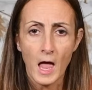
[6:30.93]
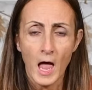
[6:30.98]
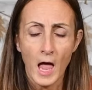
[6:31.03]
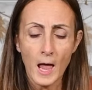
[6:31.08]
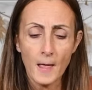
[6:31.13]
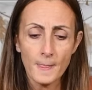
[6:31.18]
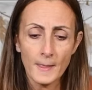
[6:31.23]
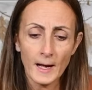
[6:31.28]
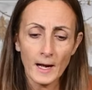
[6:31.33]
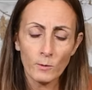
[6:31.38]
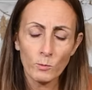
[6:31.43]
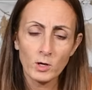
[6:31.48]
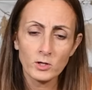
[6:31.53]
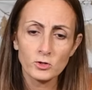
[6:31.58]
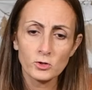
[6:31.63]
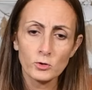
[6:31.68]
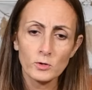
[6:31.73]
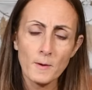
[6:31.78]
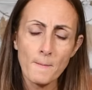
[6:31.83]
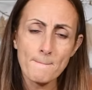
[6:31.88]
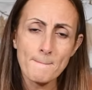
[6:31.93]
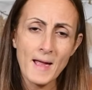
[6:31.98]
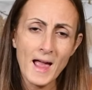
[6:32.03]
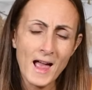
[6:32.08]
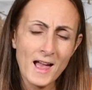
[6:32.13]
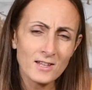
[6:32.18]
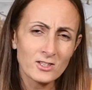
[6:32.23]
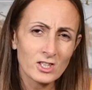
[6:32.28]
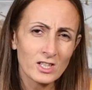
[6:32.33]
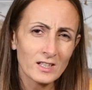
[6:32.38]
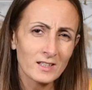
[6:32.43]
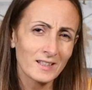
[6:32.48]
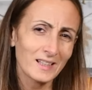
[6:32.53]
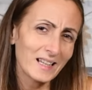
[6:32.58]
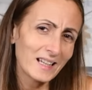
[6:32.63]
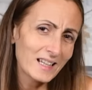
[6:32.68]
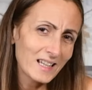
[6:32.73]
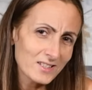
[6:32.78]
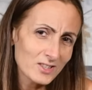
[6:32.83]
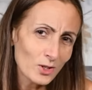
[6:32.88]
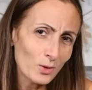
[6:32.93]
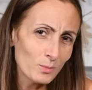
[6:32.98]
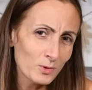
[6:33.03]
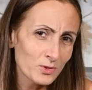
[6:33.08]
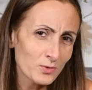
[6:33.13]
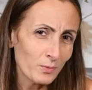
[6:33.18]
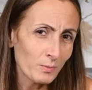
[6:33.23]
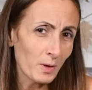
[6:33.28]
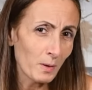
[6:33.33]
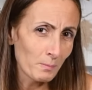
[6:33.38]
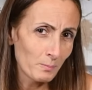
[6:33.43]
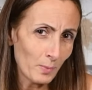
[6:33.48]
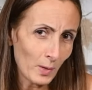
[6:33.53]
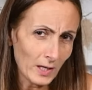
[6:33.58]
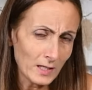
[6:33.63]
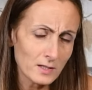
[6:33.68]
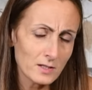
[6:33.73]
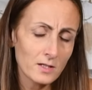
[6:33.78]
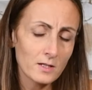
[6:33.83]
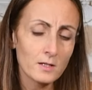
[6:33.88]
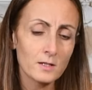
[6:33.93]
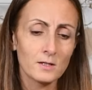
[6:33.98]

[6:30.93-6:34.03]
and then I want you to imagine, I guess almost from your butt,